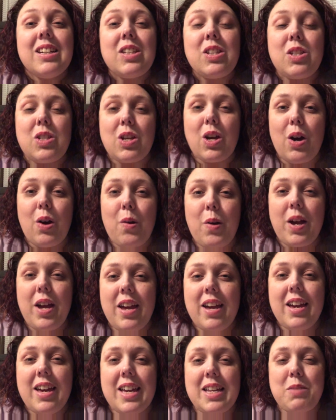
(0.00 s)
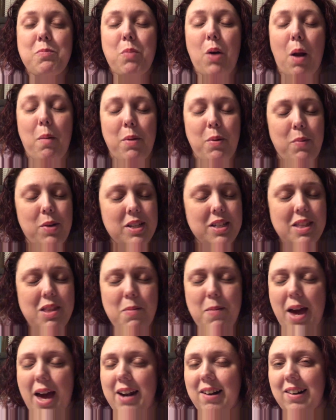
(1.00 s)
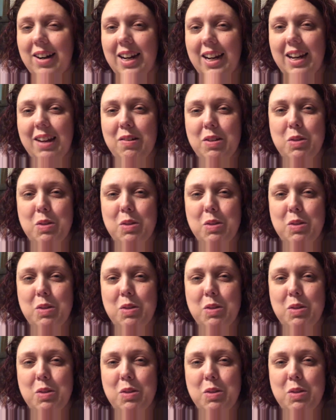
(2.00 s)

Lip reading: So it probably wasn't the battery.